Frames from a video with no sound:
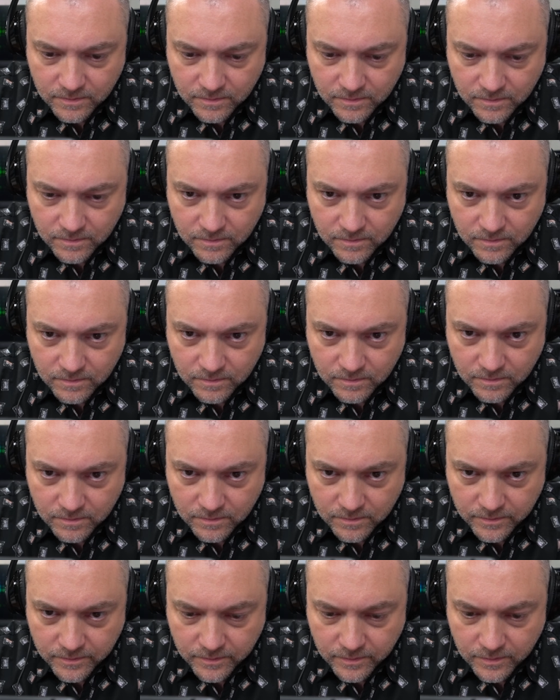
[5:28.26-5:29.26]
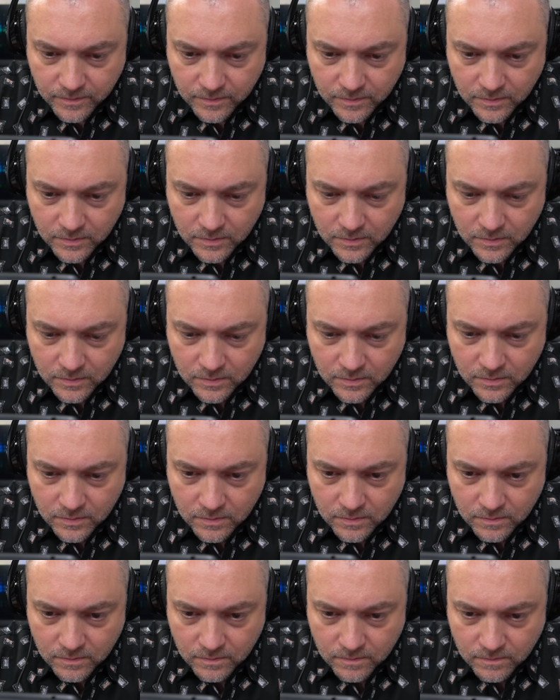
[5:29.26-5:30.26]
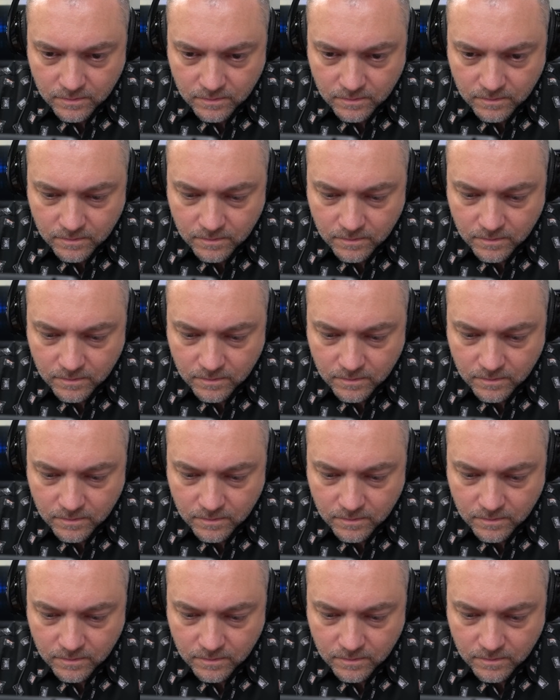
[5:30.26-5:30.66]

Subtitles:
(no one is talking)